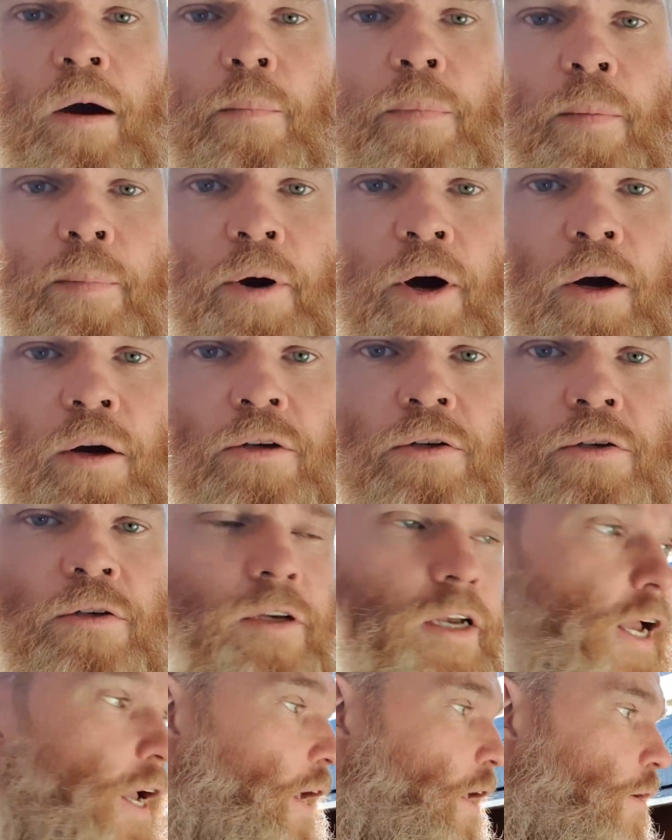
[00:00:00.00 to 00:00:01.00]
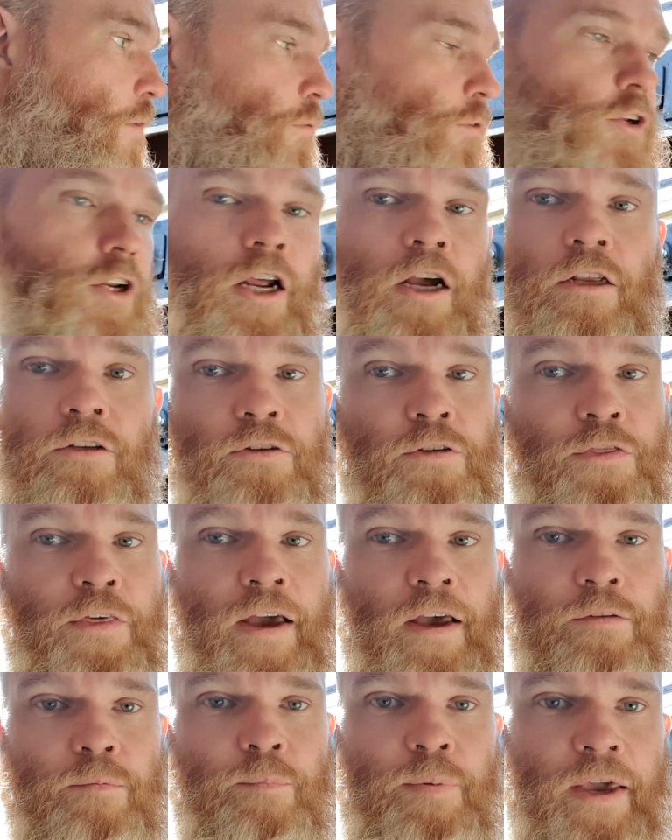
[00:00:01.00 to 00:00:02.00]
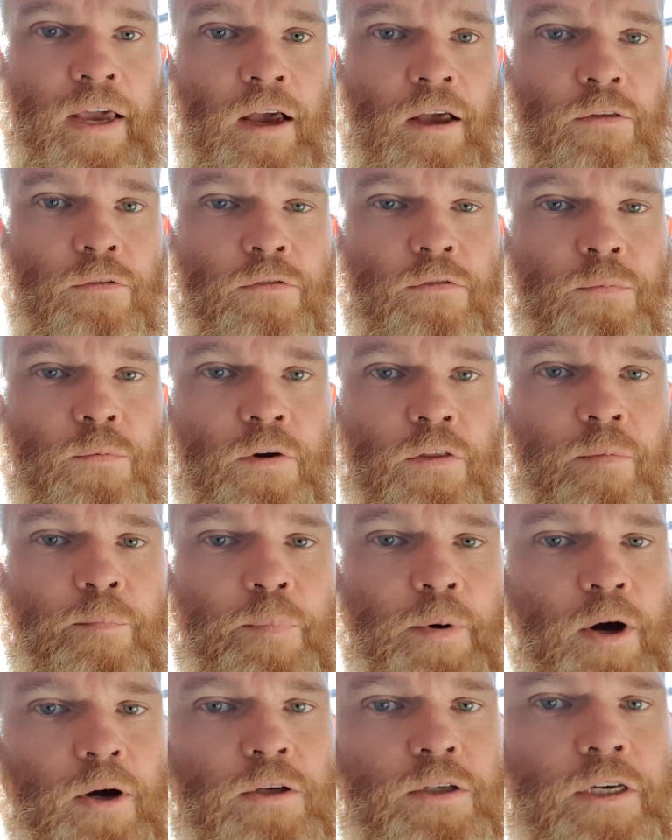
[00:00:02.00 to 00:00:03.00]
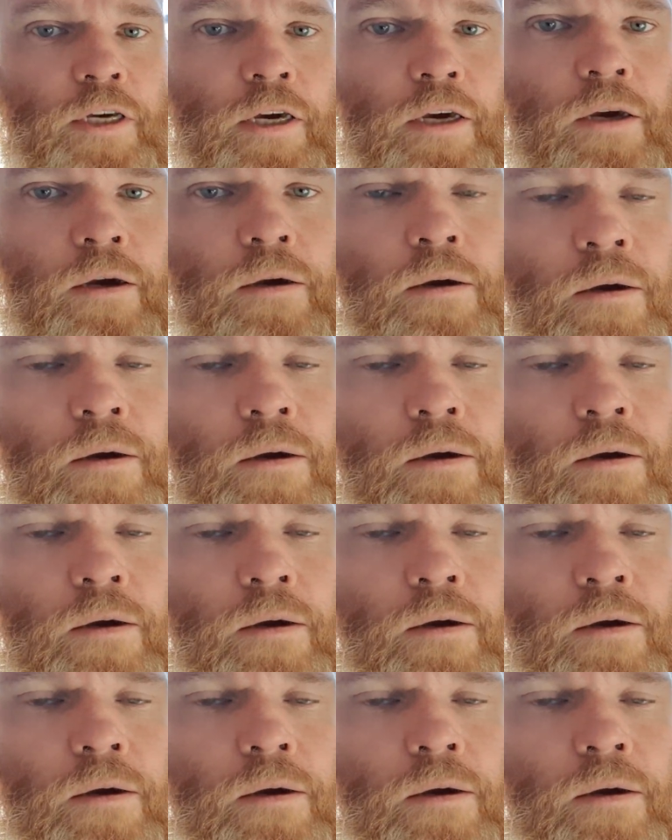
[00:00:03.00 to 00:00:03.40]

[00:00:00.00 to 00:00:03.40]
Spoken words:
up the box, and you know, it's £1,000 worth of box here,